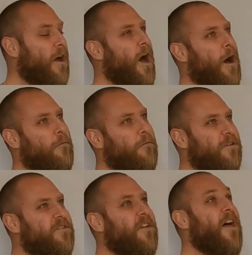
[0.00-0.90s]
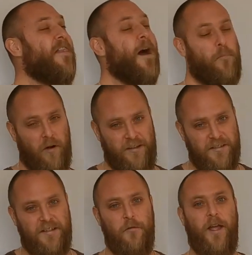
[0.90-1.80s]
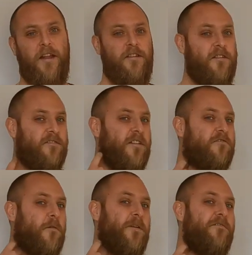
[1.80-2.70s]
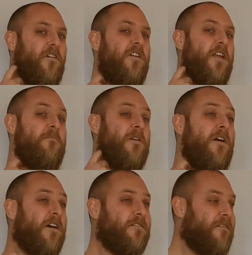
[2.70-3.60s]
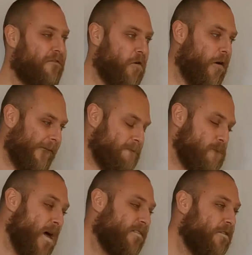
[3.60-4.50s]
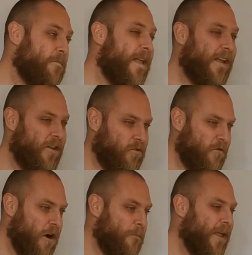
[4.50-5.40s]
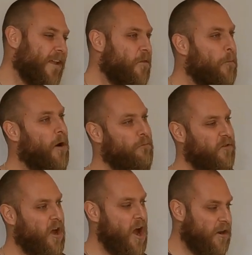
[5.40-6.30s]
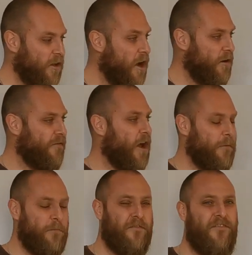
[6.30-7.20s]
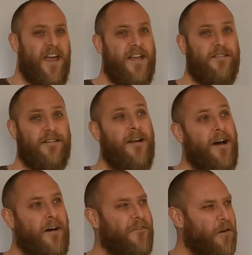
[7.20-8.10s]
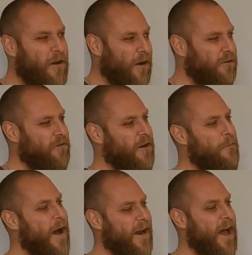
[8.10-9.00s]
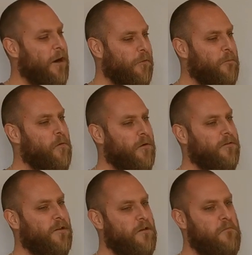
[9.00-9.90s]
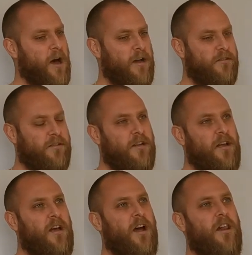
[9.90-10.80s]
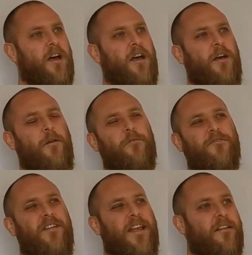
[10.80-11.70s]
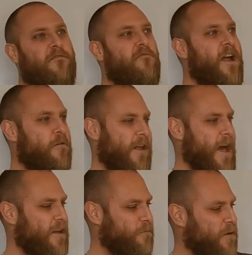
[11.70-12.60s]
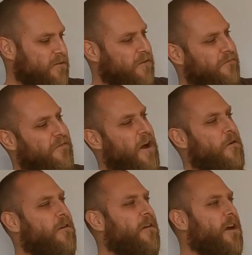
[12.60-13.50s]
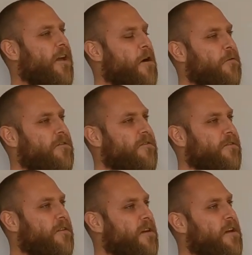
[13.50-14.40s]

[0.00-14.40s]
was at that point still getting used to the drop in volume, because I thought as I was making the drop, making the bottom turn and kind of coming up the face, I felt like I was trying to manhandle the board too much, and it wasn't really a rail catch, but it just felt like I was